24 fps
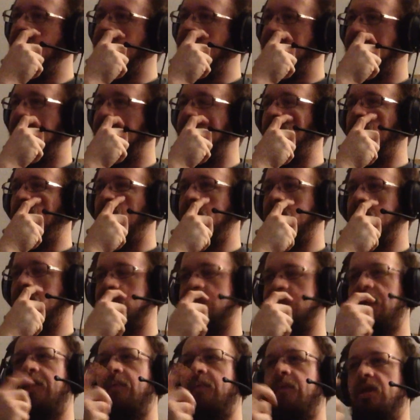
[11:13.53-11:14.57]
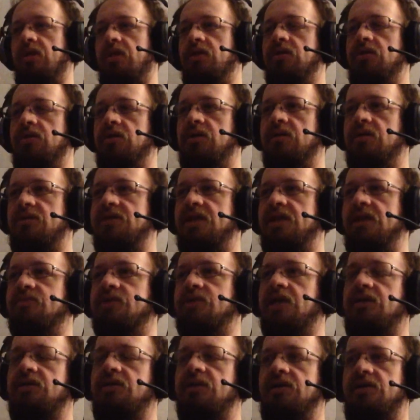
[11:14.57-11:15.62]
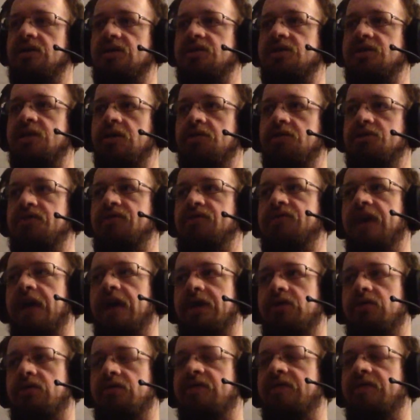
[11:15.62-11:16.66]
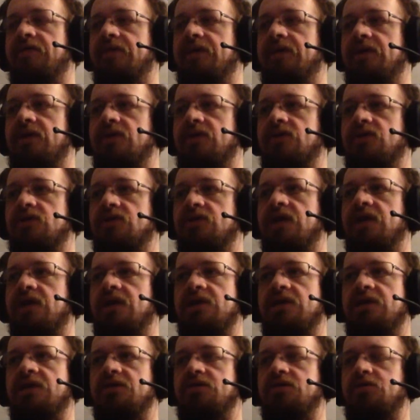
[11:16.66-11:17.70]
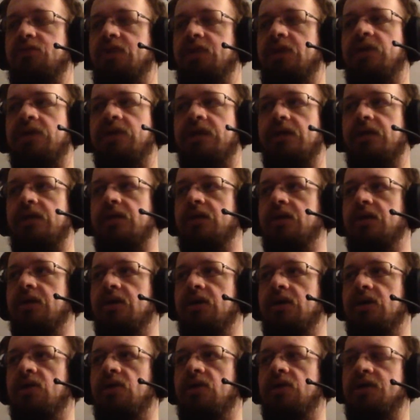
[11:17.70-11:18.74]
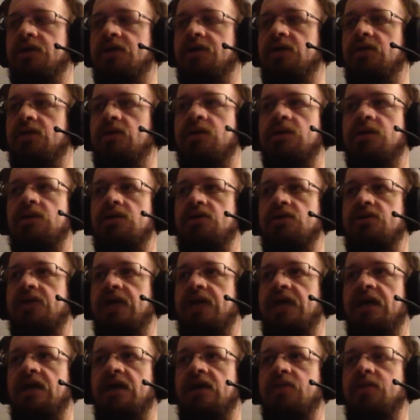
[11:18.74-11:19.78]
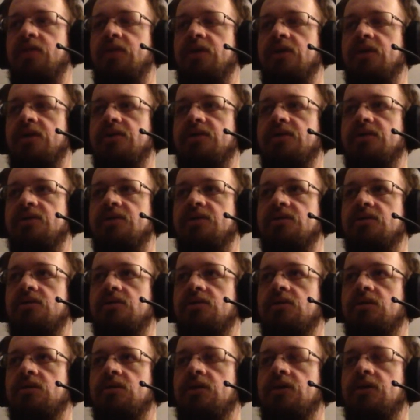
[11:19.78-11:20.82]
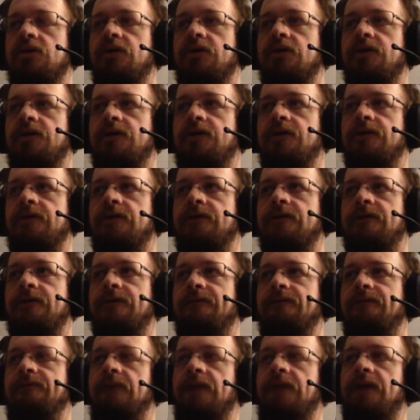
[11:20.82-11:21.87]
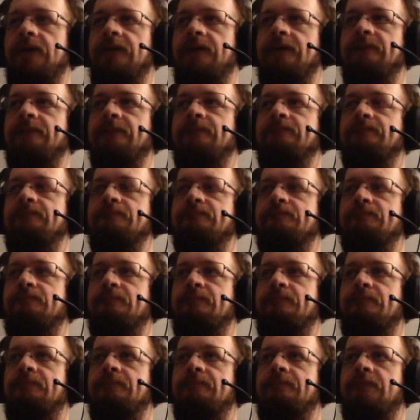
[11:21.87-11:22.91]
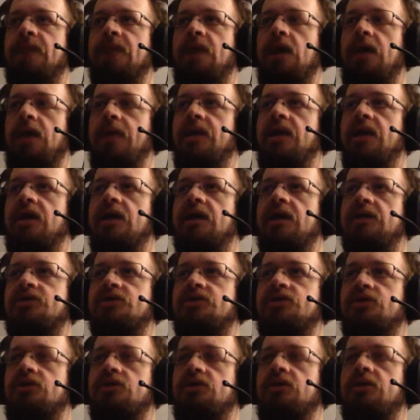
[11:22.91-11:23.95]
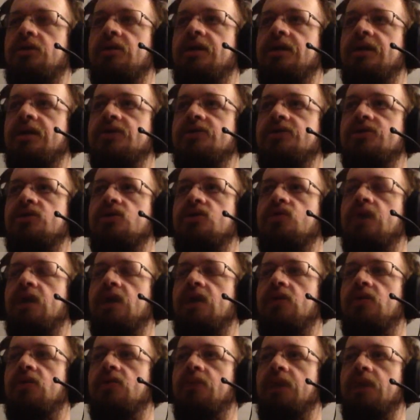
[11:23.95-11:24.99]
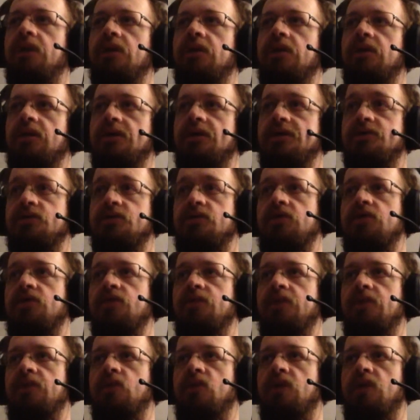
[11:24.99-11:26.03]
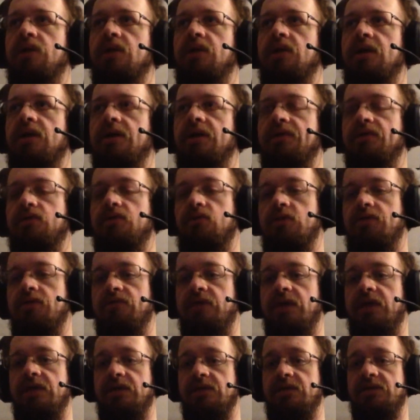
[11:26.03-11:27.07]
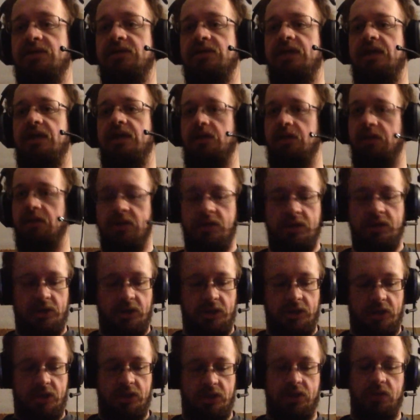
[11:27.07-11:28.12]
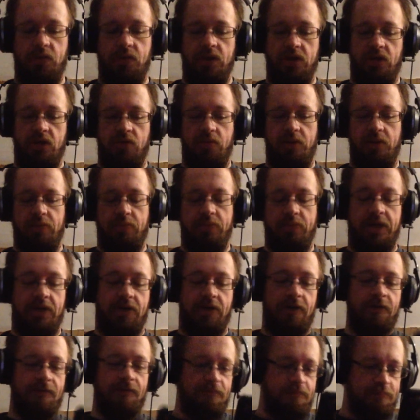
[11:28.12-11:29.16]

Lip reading: Kind of weird to say, but it seems like the nostalgia factor of everything is just kind of disappearing, which I don't understand because, yeah. I mean, I guess certain things do well, but this would have been one that I would have liked to seen do a little bit better.